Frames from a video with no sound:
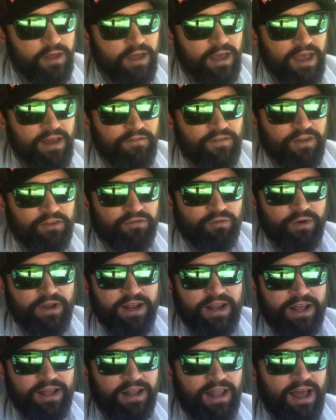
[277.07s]
If it's
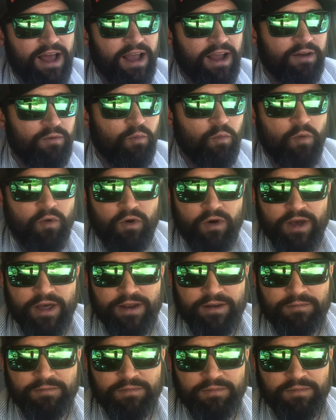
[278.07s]
reading like
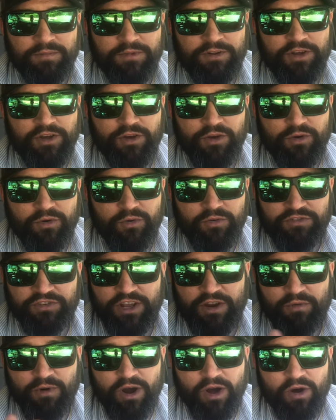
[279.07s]
1, 2,
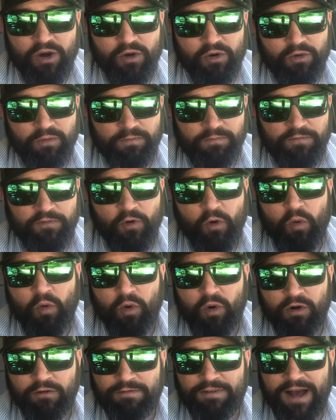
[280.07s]
0,
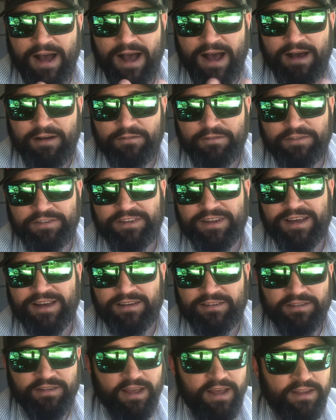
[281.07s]
4, 5,
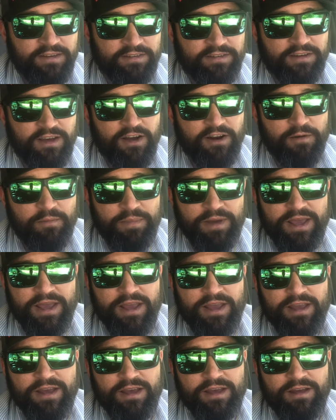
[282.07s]
6, it's gonna
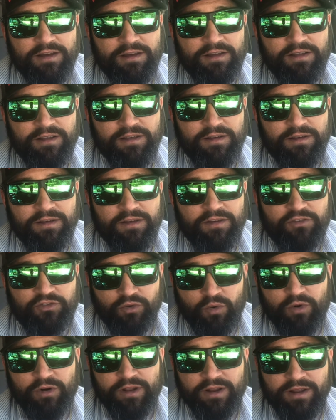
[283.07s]
be
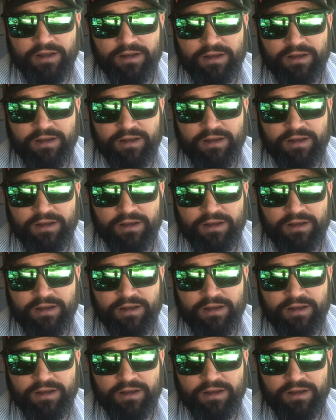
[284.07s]
shorted.